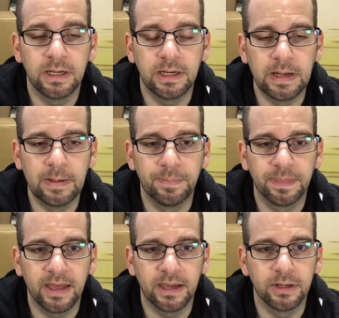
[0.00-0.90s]

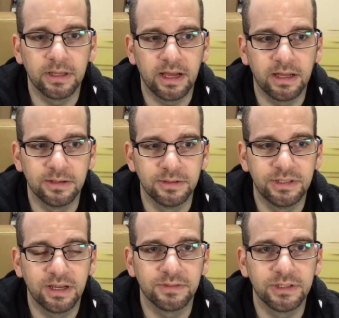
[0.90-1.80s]
I'll
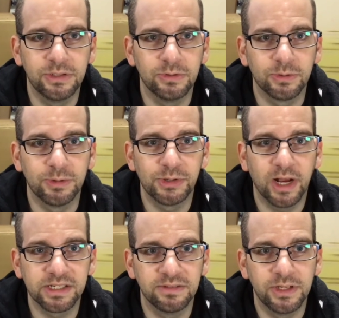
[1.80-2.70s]
definitely do a
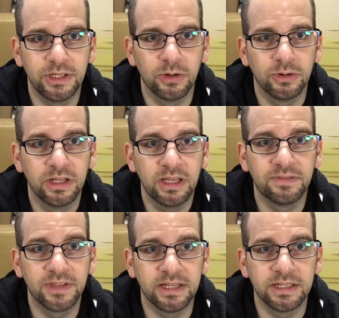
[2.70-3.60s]
retraction video
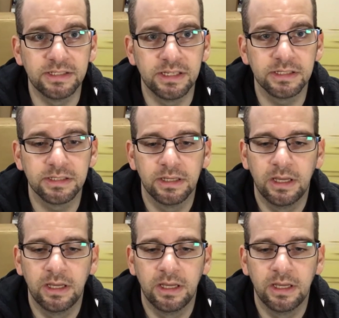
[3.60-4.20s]
if that exists.